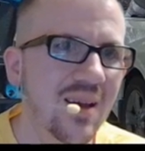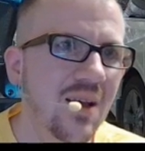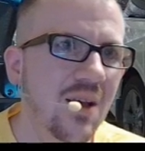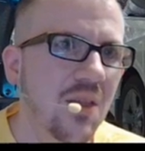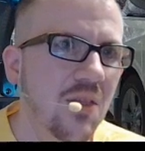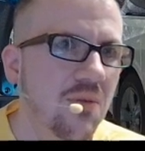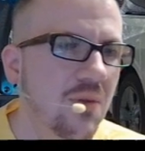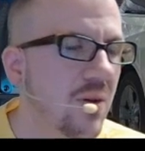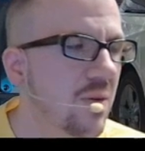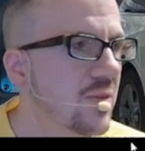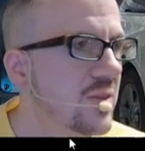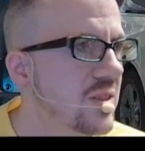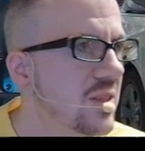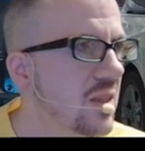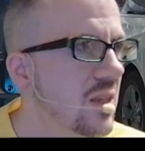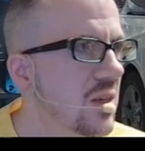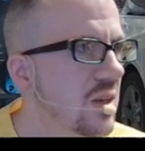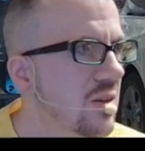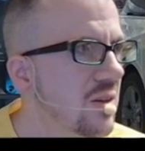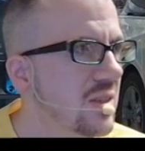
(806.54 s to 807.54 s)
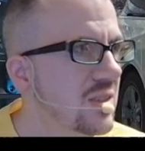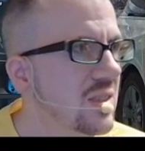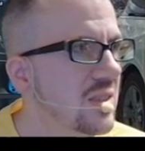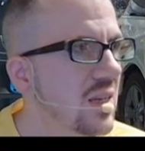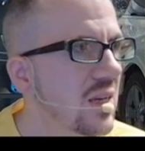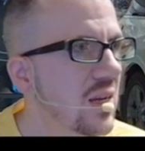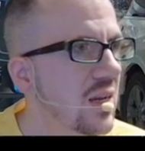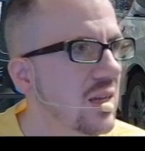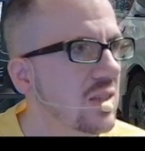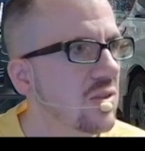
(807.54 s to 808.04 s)
the very first thing that you can
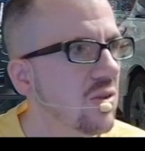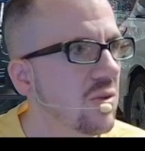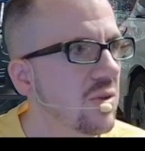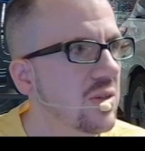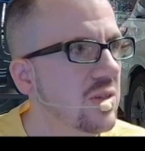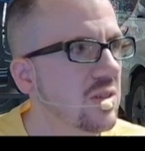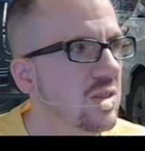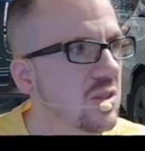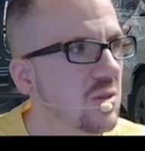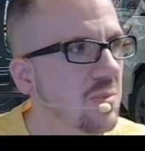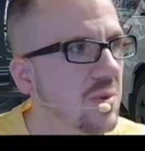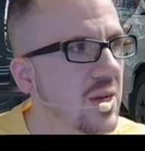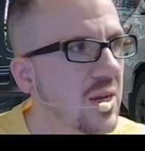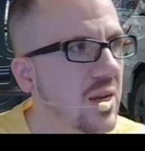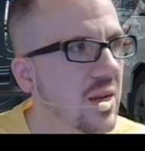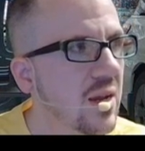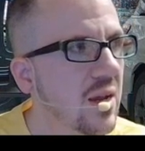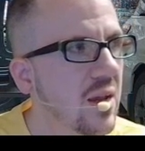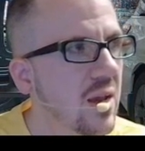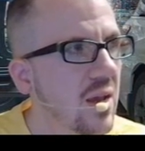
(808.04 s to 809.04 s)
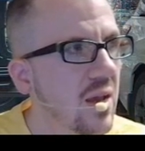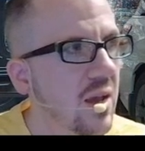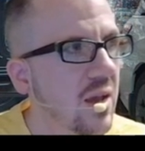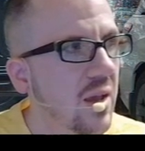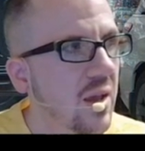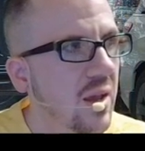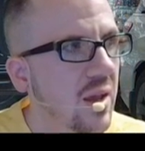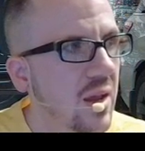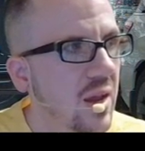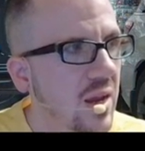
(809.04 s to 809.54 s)
see is going to be
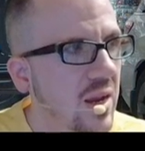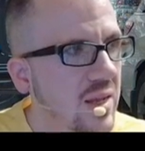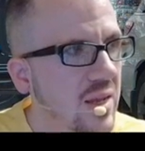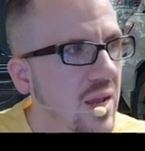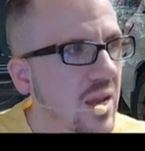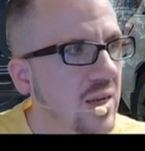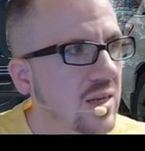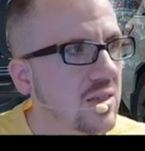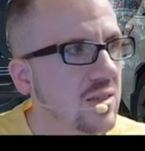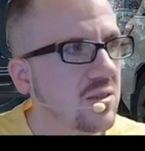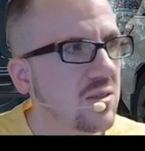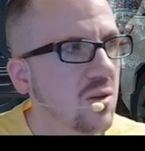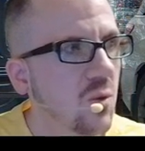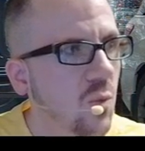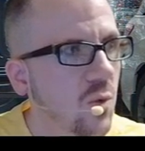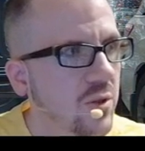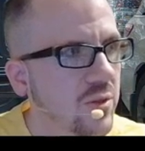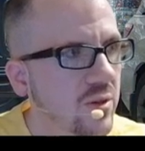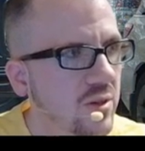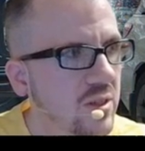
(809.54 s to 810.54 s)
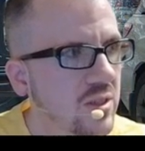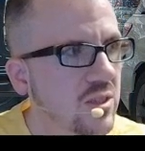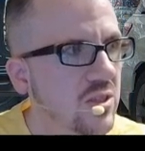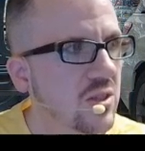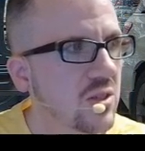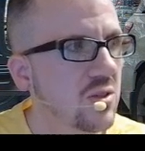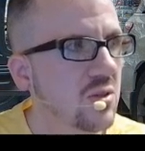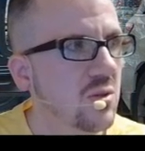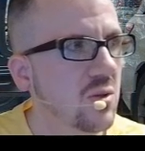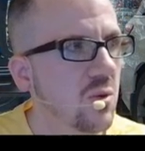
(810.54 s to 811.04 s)
88,
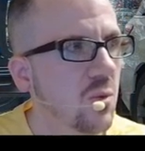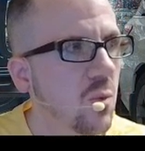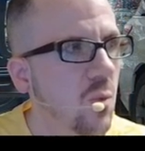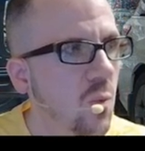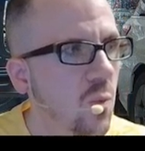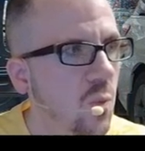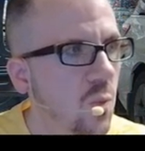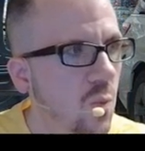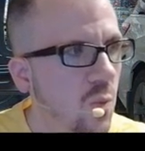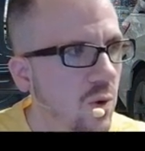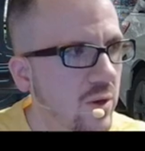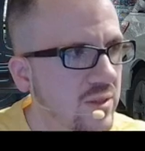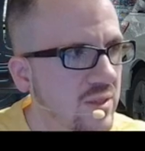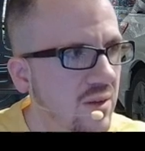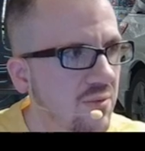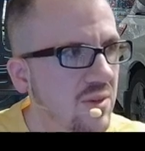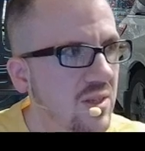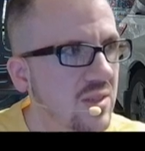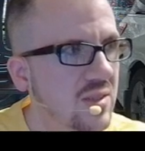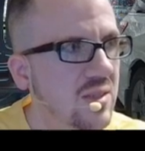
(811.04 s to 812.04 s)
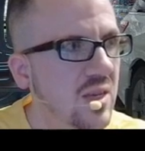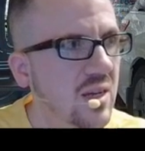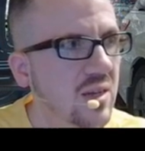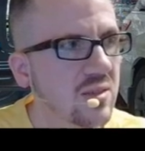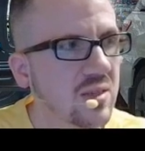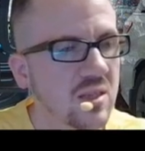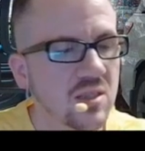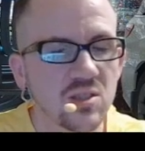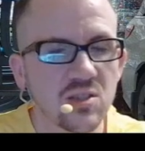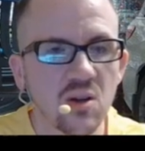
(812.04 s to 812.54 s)
132, 176.
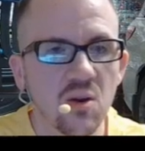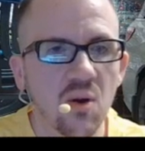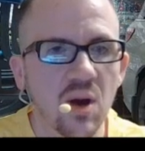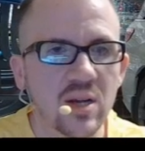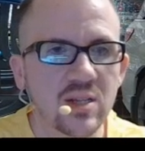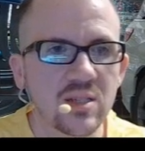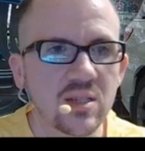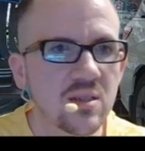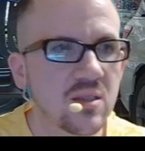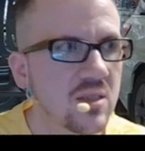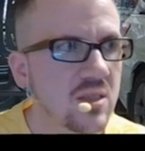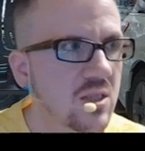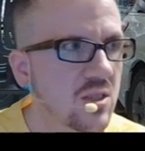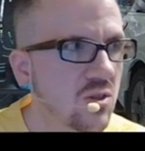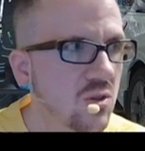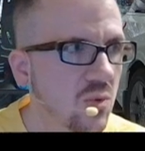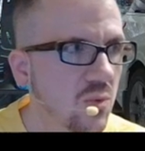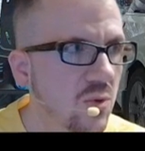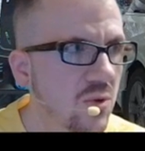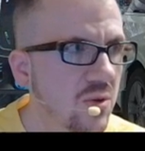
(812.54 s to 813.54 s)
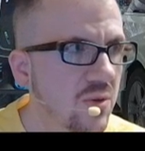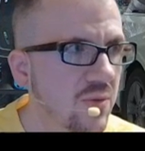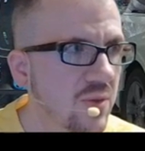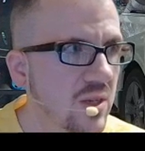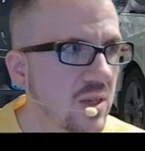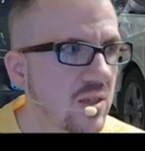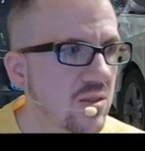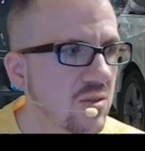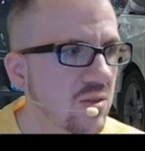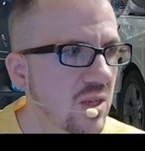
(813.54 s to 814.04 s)
And so I did the digital root of
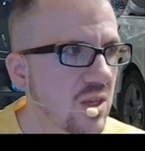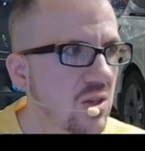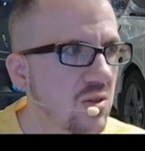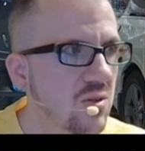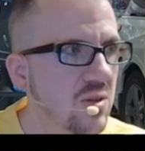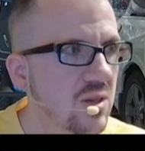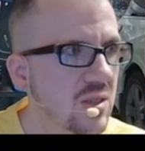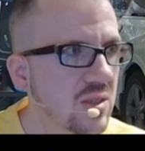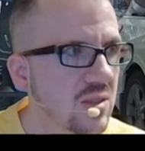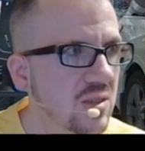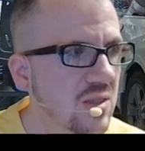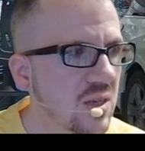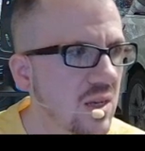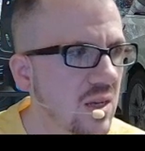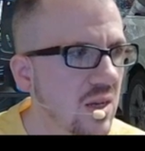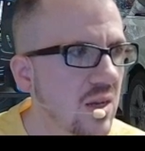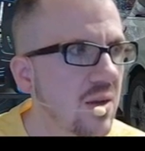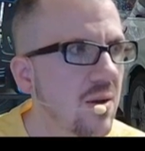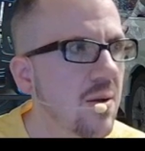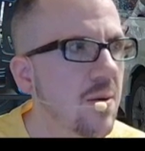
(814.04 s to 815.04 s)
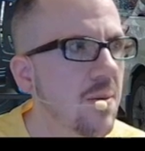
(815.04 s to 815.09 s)
these so that you can see